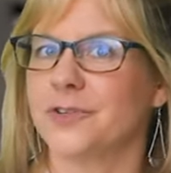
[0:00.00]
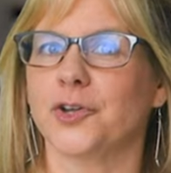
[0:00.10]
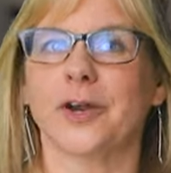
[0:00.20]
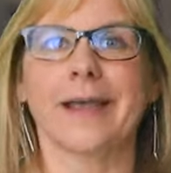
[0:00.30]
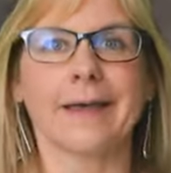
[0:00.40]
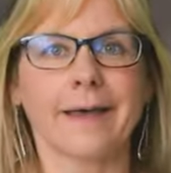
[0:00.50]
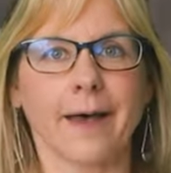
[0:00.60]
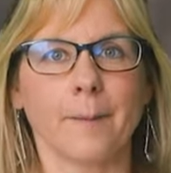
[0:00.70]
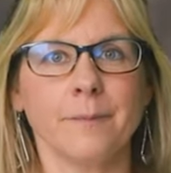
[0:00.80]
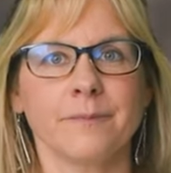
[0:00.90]
your
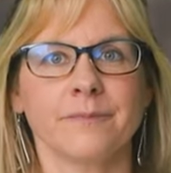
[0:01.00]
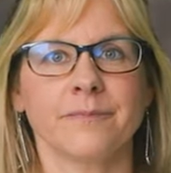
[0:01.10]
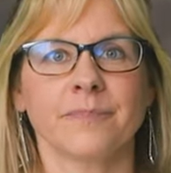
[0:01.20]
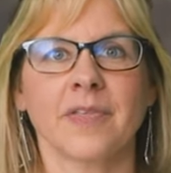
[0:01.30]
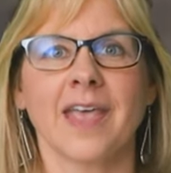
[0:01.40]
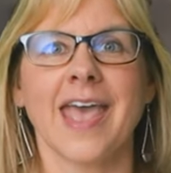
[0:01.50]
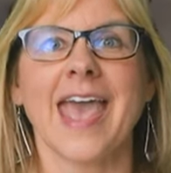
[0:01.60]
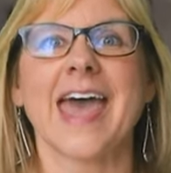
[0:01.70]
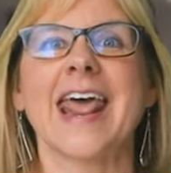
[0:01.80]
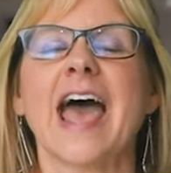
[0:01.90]
income,
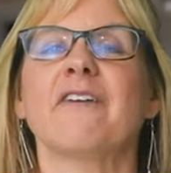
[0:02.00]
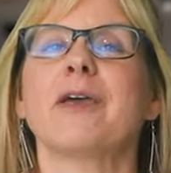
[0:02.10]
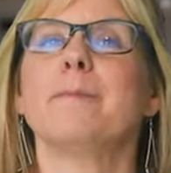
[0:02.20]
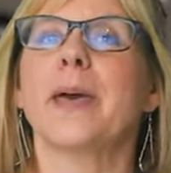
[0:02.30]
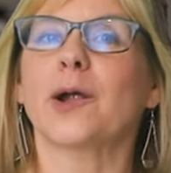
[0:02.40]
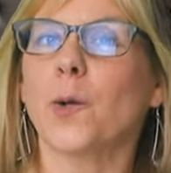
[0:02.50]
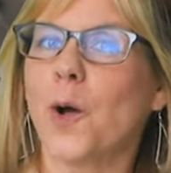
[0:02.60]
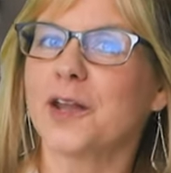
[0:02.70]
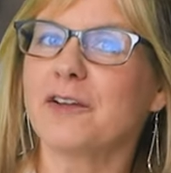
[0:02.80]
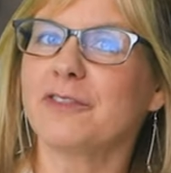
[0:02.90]
and have a better
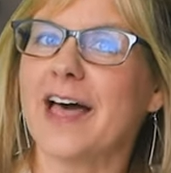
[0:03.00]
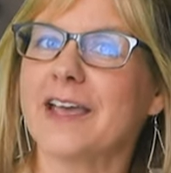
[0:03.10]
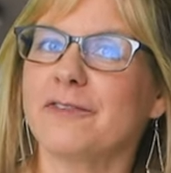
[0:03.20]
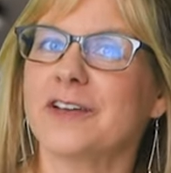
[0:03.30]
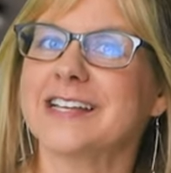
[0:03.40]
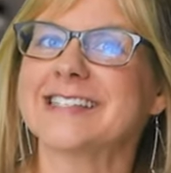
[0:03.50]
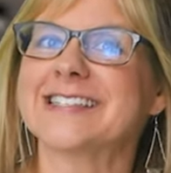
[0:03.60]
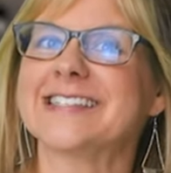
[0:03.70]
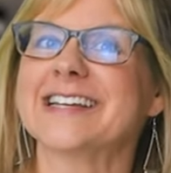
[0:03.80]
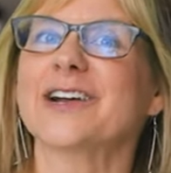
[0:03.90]
quality of life,
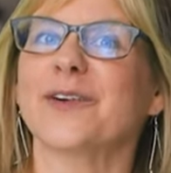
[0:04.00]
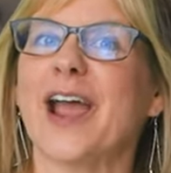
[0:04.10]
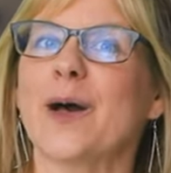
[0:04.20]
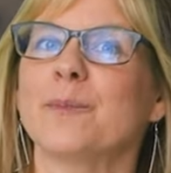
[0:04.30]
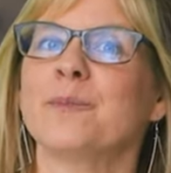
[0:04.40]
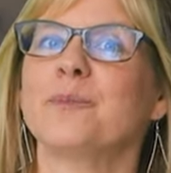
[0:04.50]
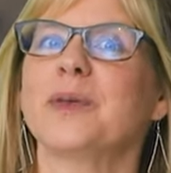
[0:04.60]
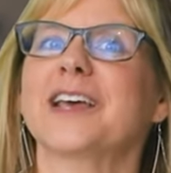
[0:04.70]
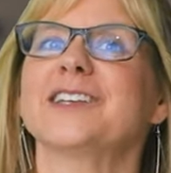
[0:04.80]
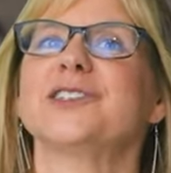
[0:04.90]
stick around
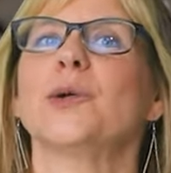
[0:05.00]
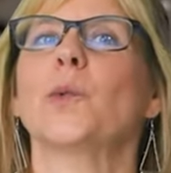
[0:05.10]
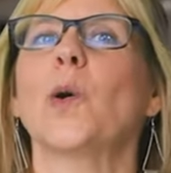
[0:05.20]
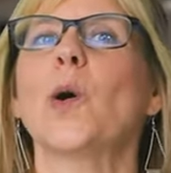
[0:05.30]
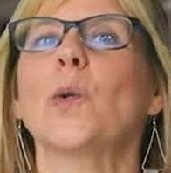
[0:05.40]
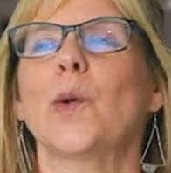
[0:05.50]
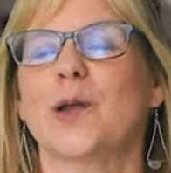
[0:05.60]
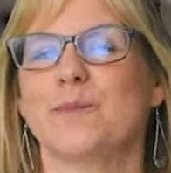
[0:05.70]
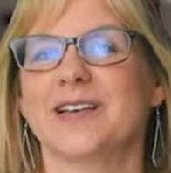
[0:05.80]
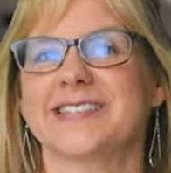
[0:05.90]
because you won't
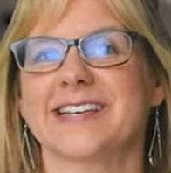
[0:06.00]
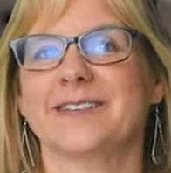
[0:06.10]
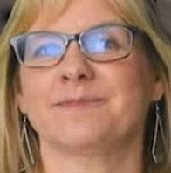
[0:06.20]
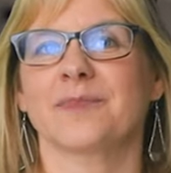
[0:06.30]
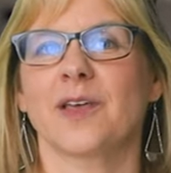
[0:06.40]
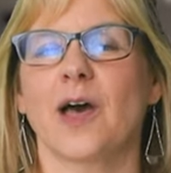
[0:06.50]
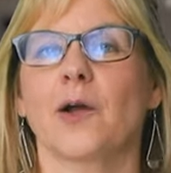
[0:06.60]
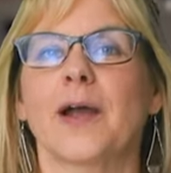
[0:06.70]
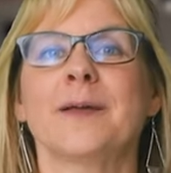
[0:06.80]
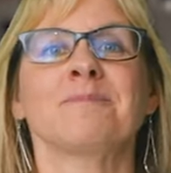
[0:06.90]
want to miss it.
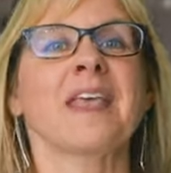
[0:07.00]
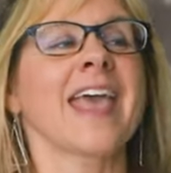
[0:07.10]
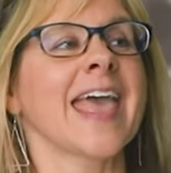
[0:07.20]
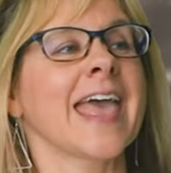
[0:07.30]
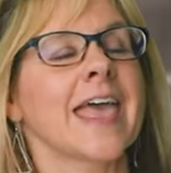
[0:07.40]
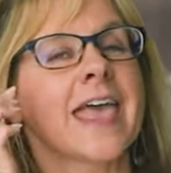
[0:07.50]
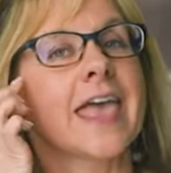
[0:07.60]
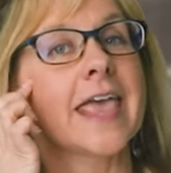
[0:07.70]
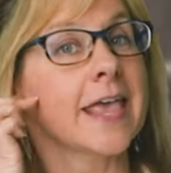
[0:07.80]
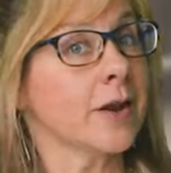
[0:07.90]
All right,
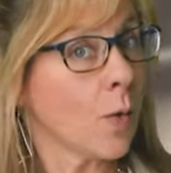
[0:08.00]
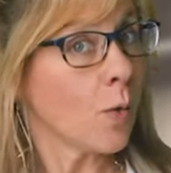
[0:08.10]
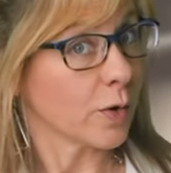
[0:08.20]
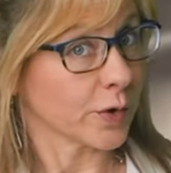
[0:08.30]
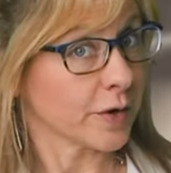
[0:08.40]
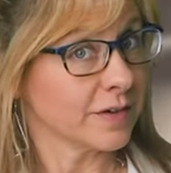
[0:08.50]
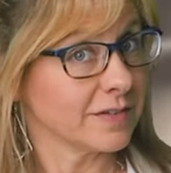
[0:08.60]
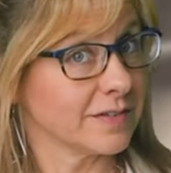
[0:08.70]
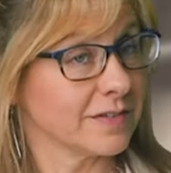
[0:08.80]
in order,